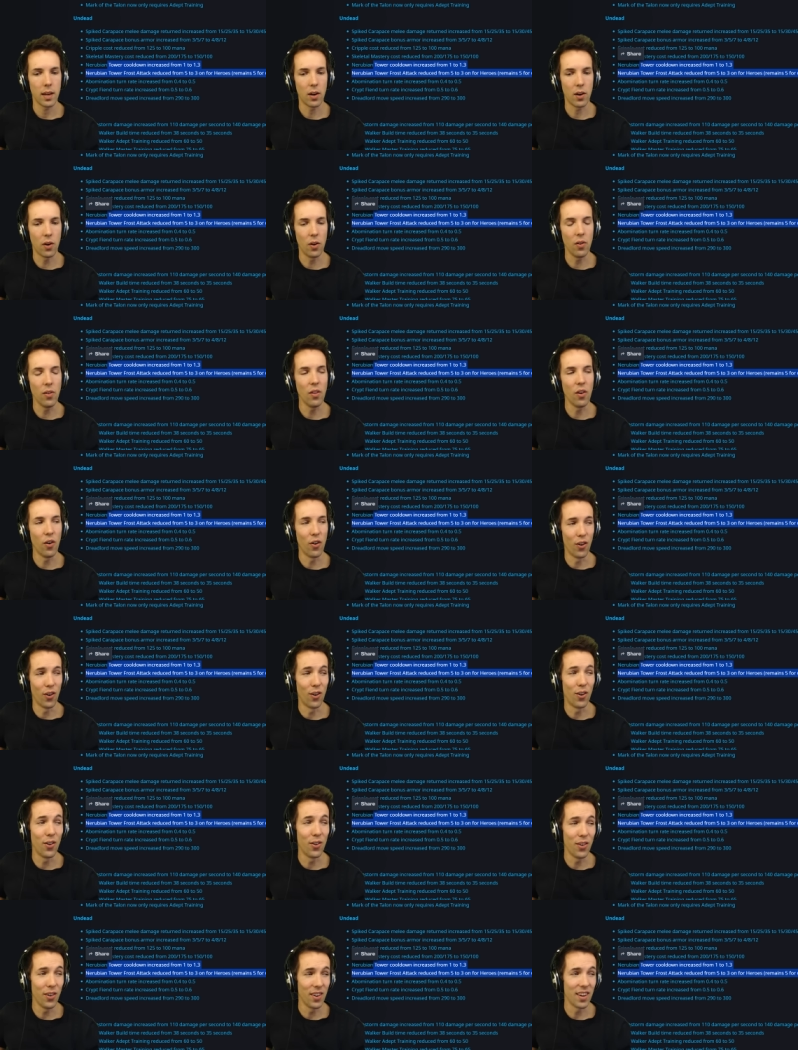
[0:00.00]
on the
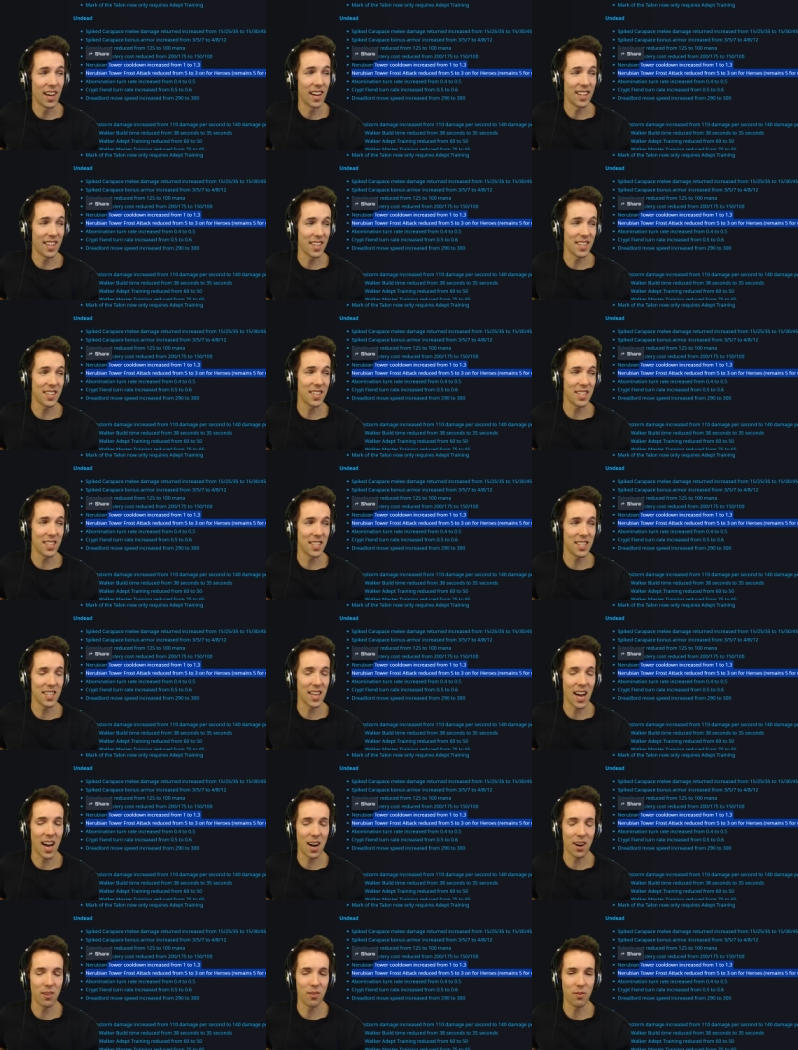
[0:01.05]
whole, and that this is
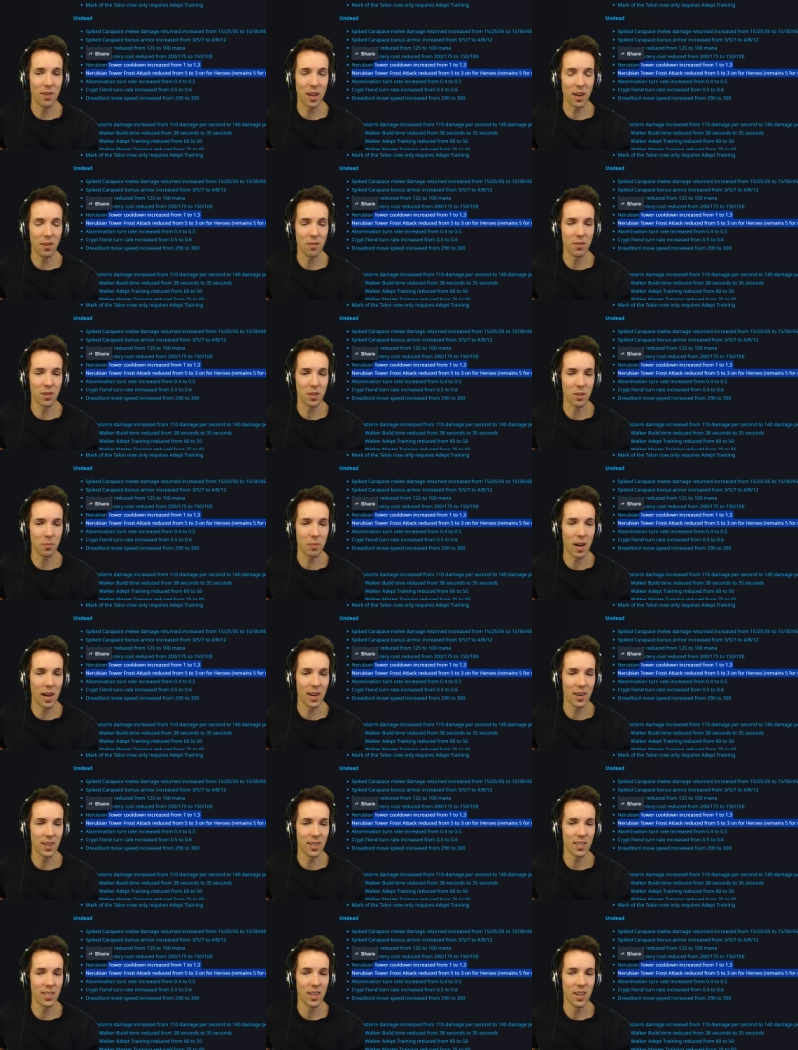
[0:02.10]
how relevance
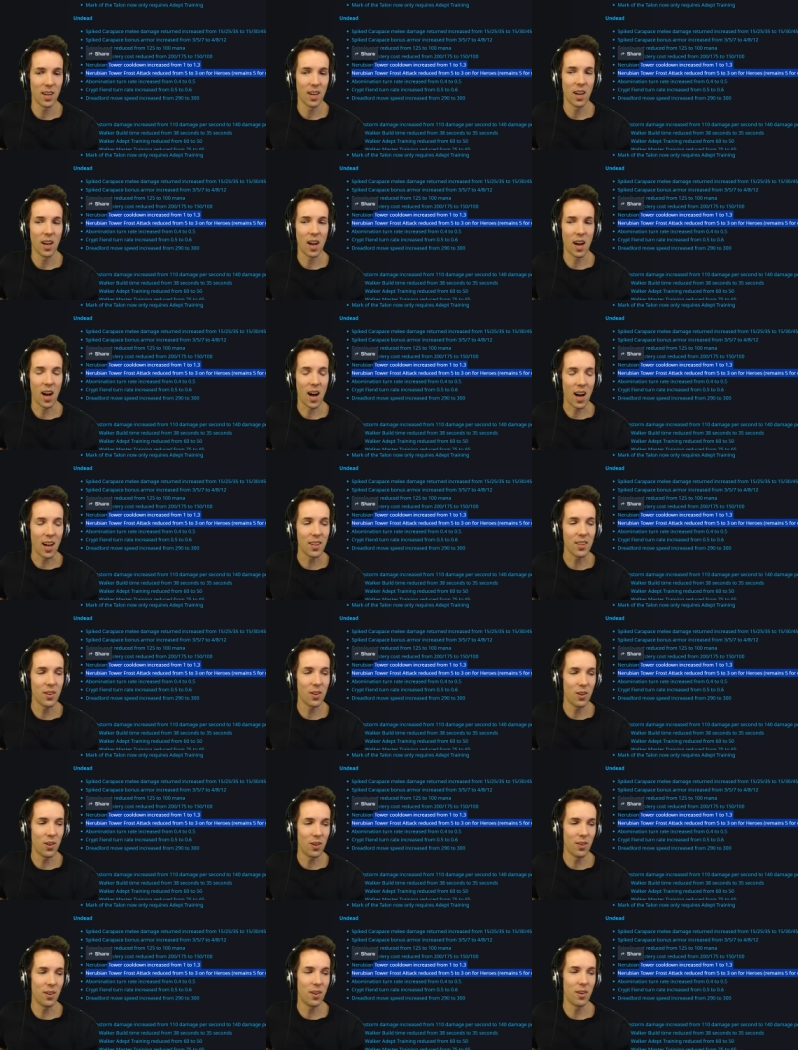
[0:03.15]
matters, on the
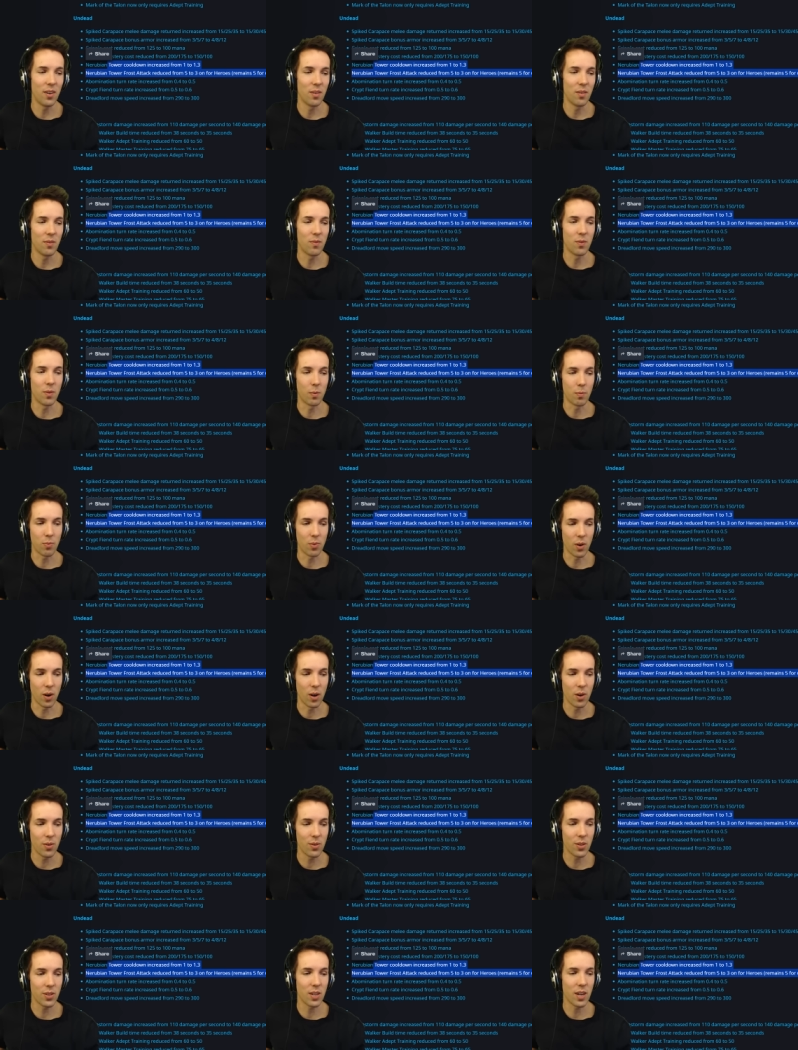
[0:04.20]
whole, for
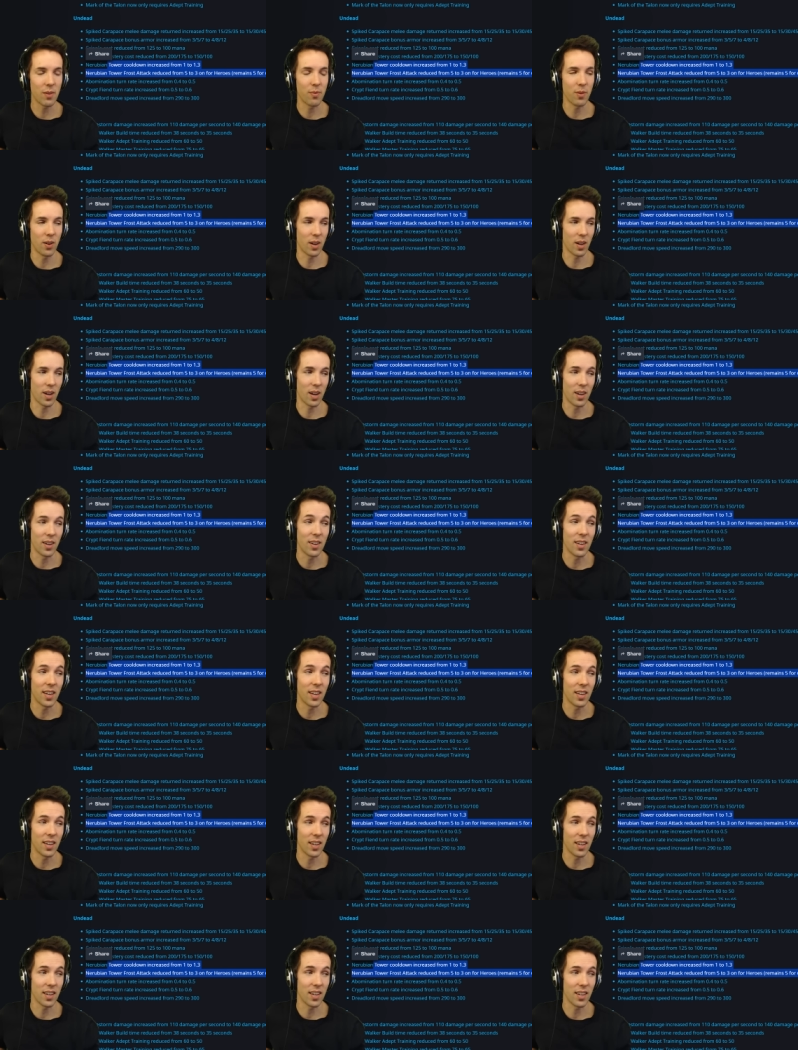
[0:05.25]
pros, I feel like
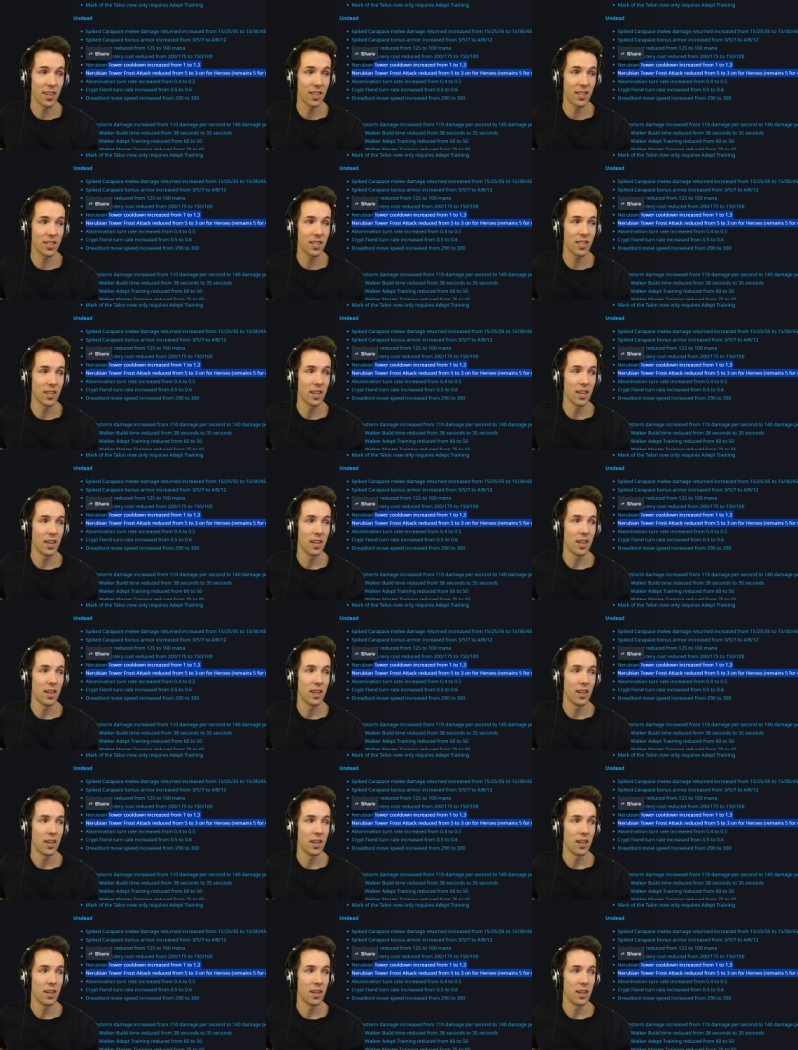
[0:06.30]
Undead is
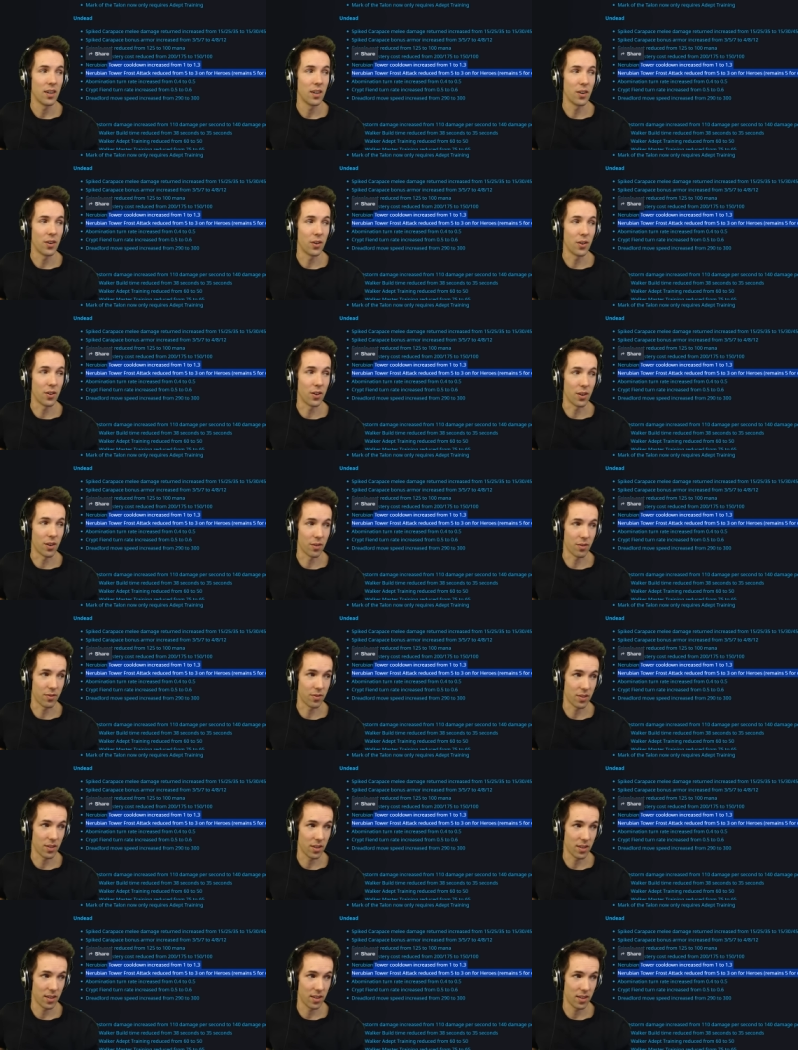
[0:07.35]
nerfed